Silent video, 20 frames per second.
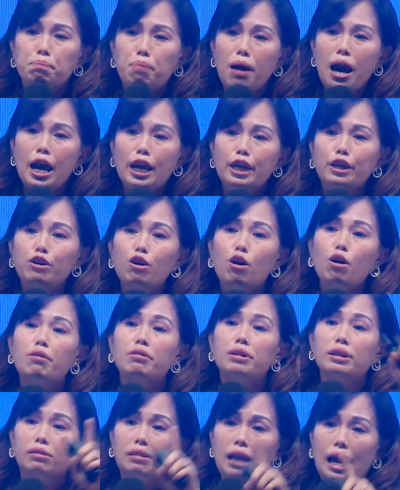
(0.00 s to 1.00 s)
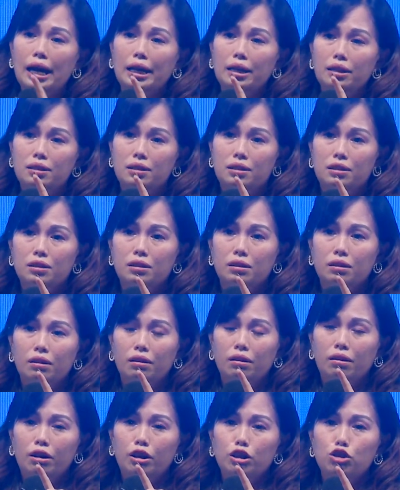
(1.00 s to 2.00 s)
prioritize.
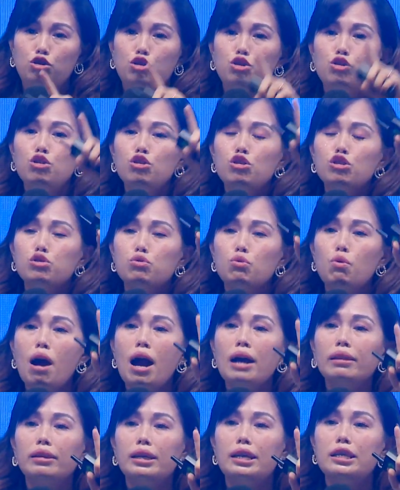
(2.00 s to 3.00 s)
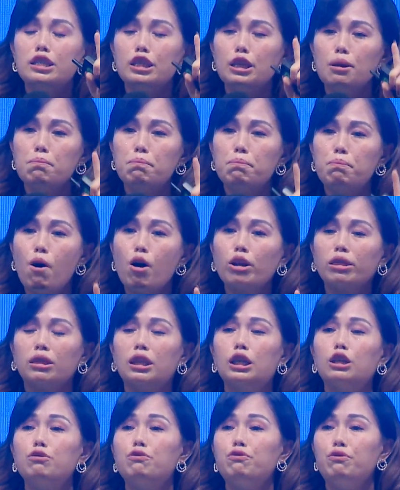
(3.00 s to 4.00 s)
Choose what is
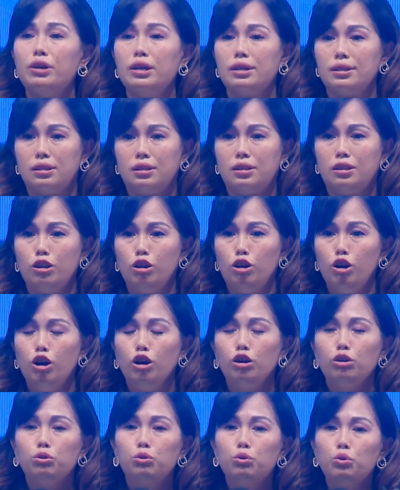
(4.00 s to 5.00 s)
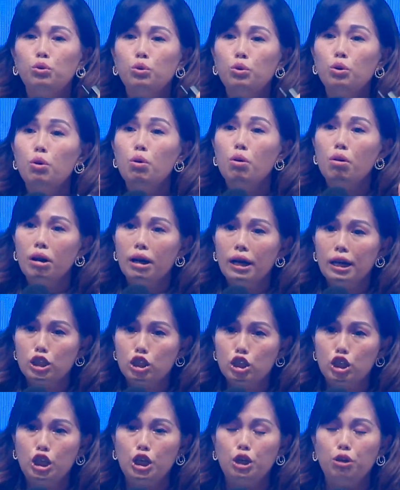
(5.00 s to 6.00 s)
important first to
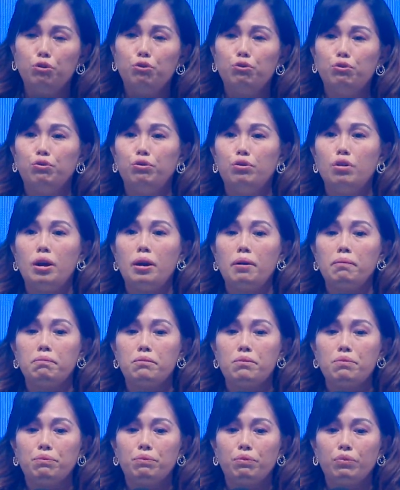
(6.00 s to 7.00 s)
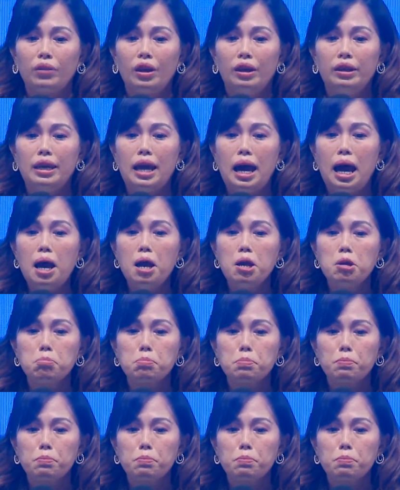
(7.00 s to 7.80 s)
achieve. Yeah?